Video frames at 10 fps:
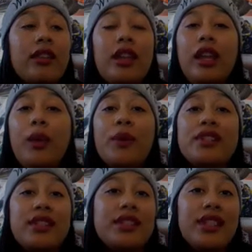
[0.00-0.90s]
Then he
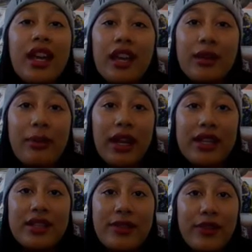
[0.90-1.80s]
was in second
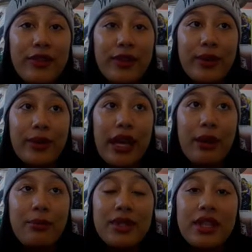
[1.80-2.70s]
place for a few
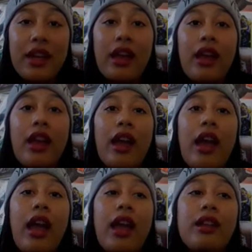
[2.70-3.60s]
laps.
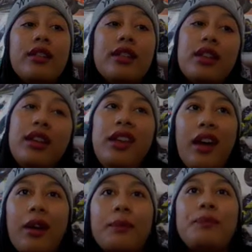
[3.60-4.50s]
And
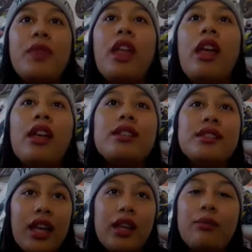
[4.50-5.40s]
yeah,
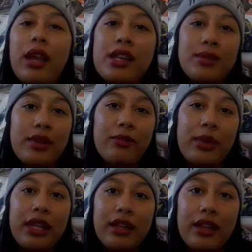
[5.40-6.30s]
second place would
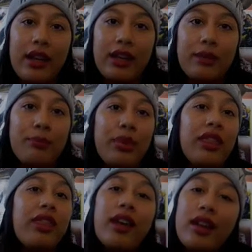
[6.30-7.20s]
have been great,
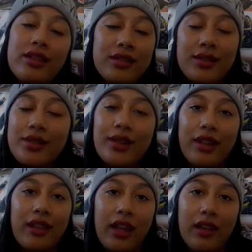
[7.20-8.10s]
but third is also
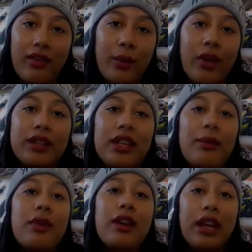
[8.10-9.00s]
not the end of the world.
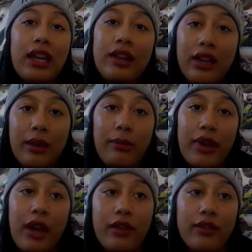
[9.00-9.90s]
And I'm really, really
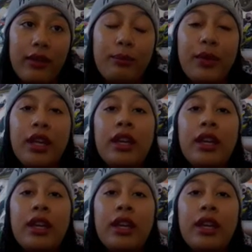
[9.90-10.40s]
proud of him.